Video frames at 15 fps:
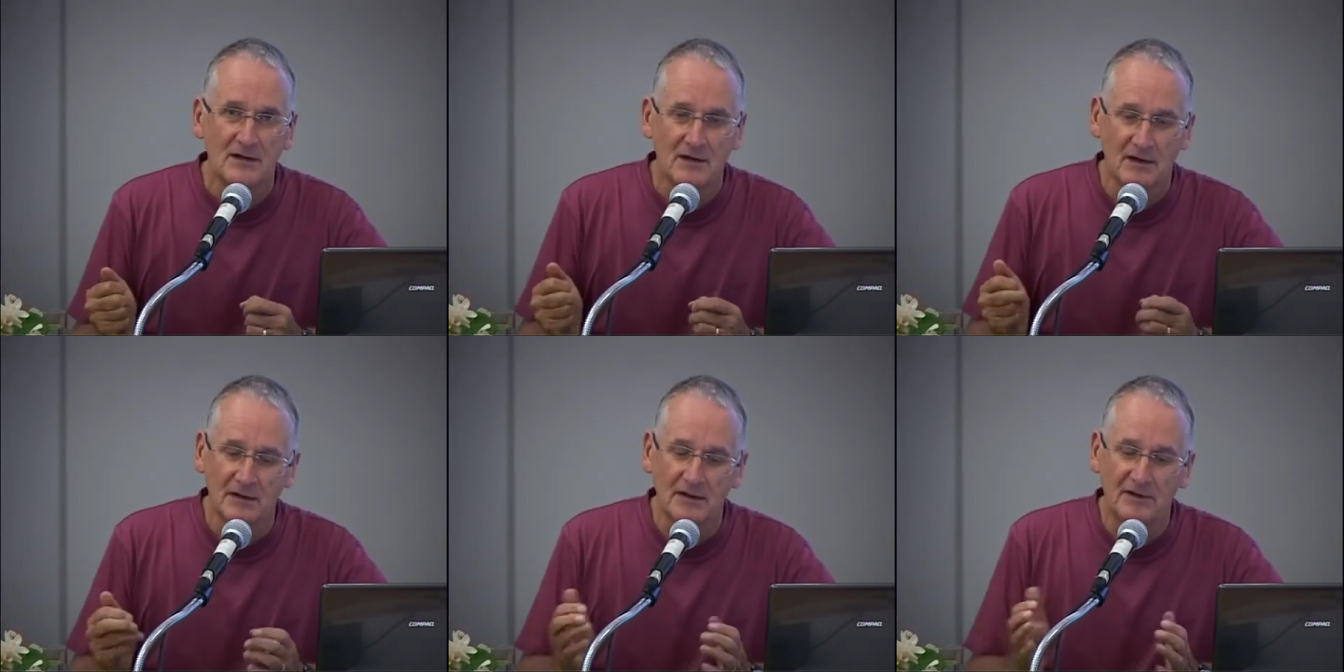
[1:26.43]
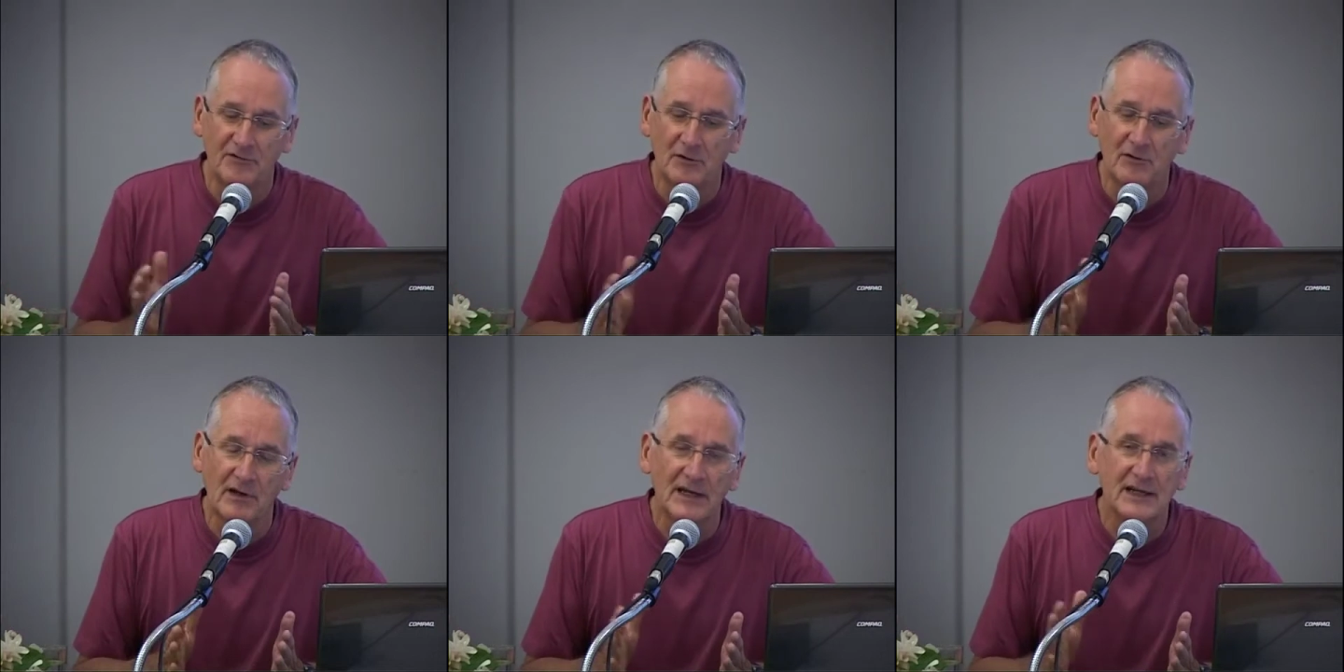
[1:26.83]
And
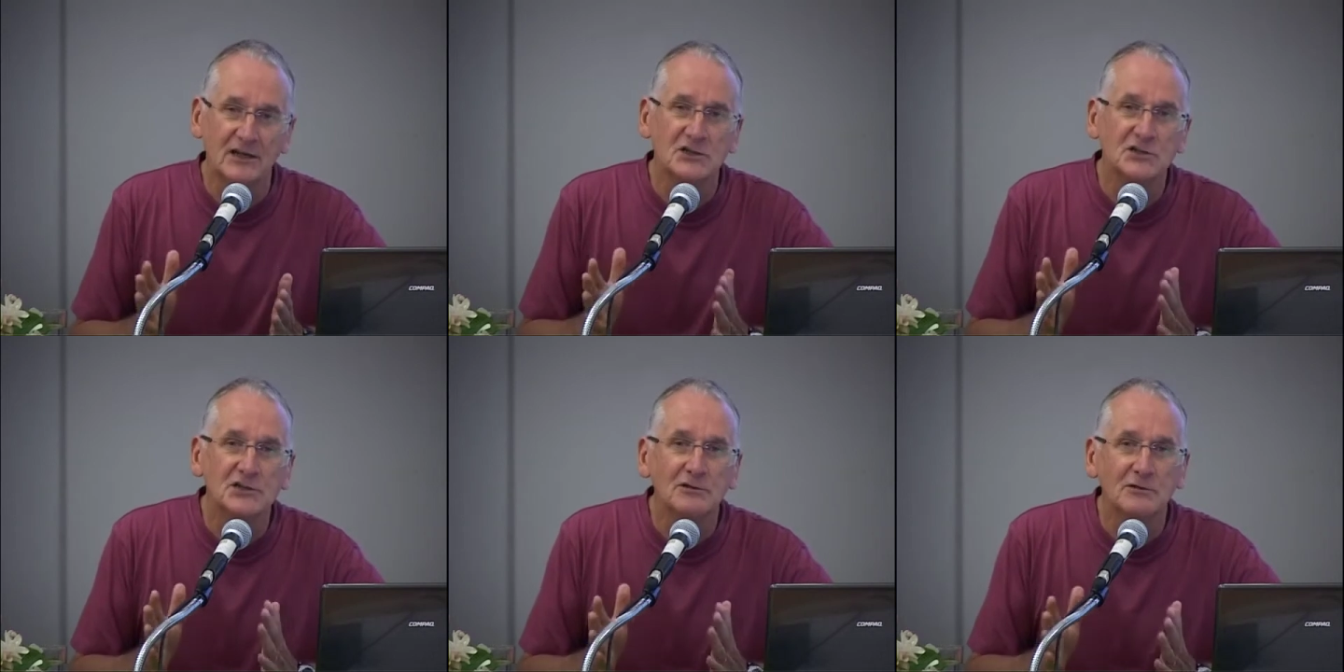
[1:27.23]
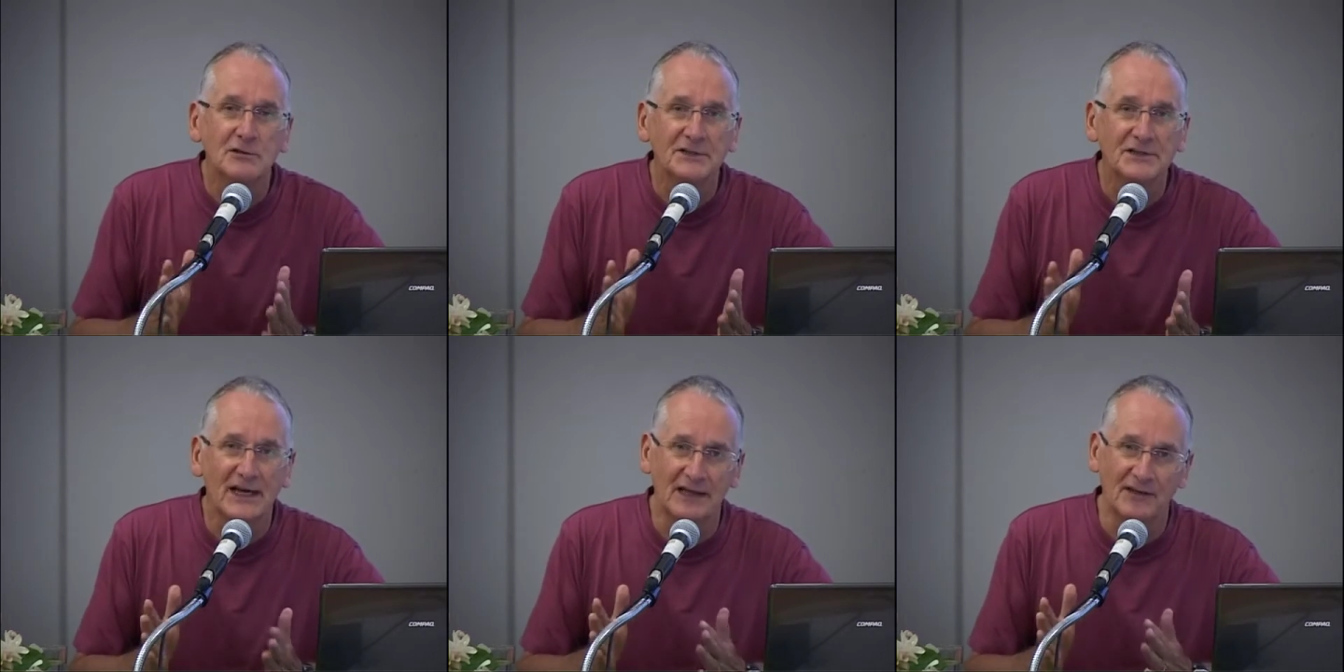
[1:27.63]
if you like, a
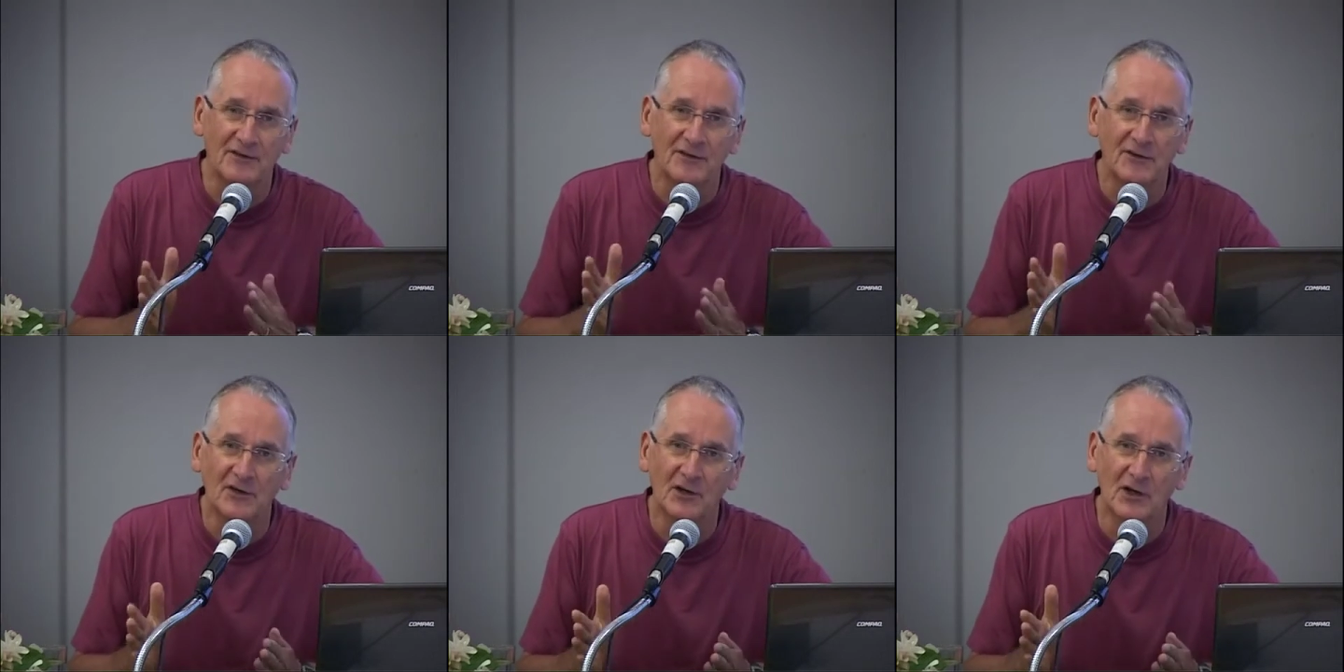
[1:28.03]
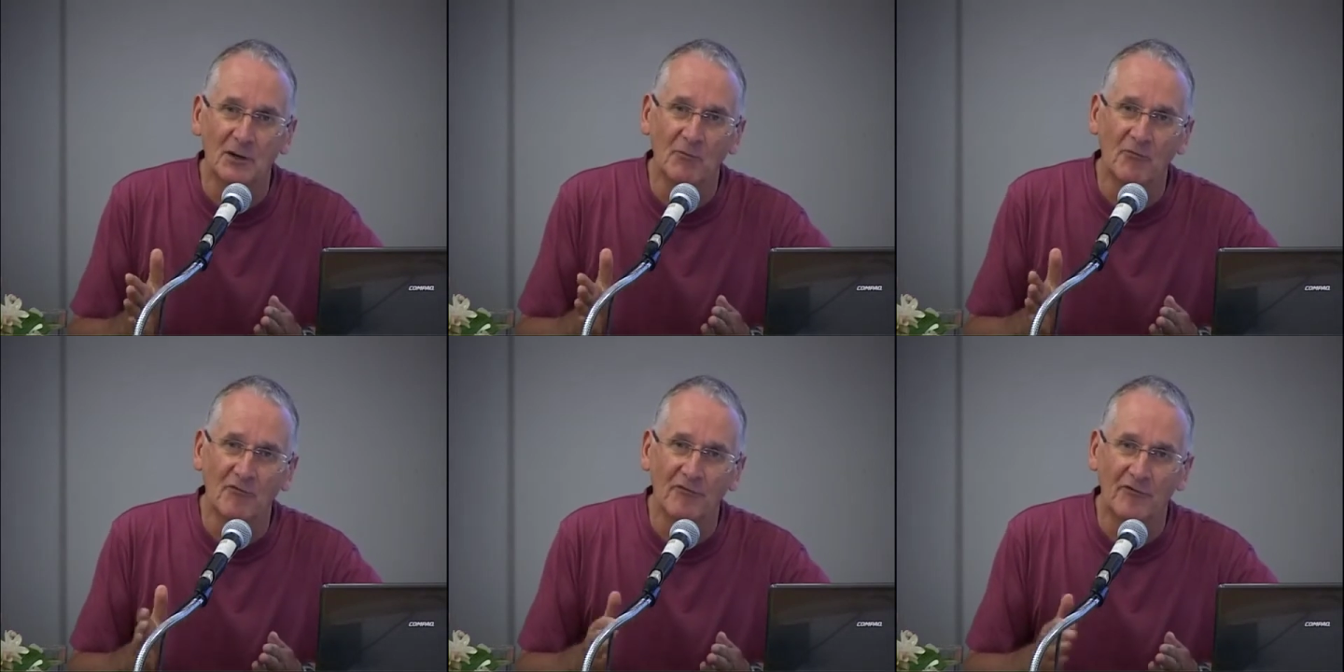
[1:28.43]
shorthand
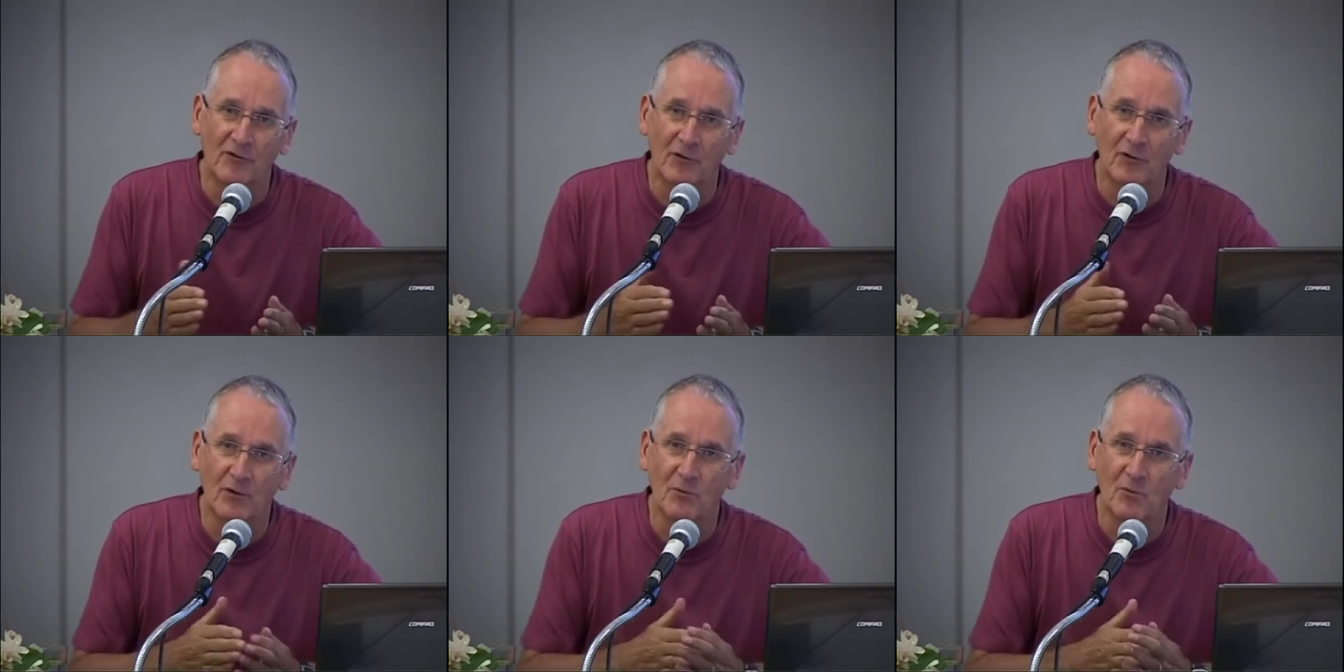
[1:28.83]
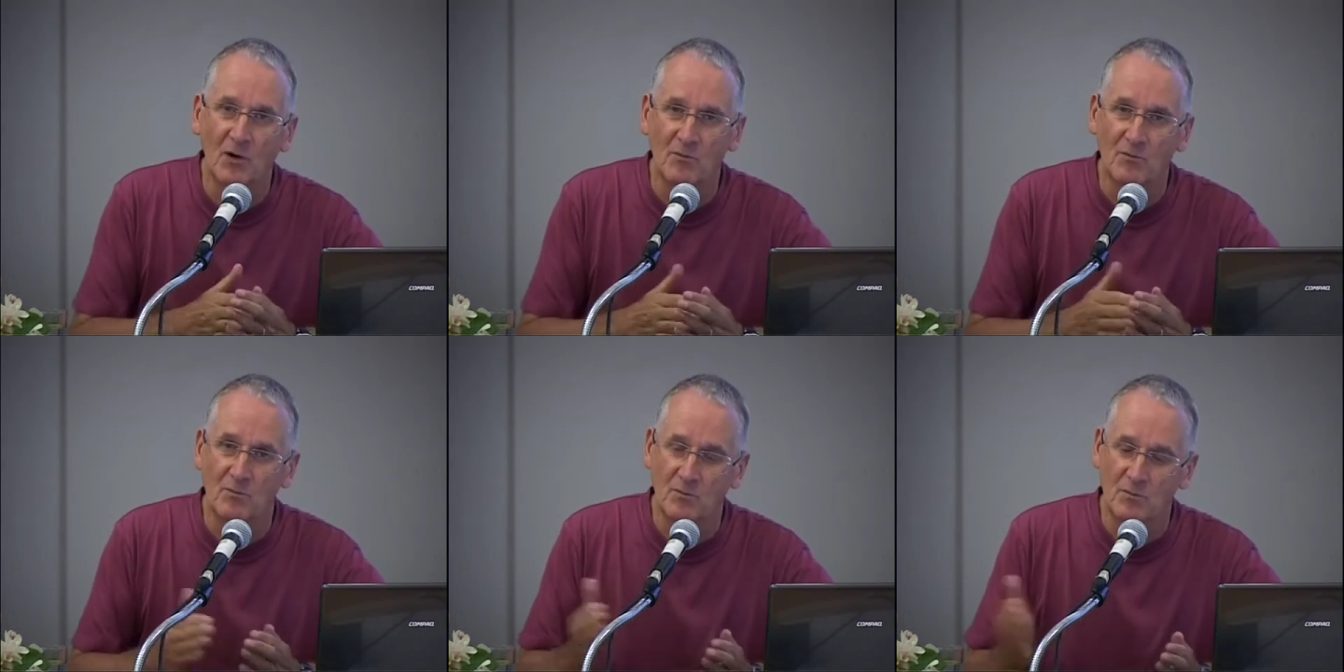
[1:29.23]
term for what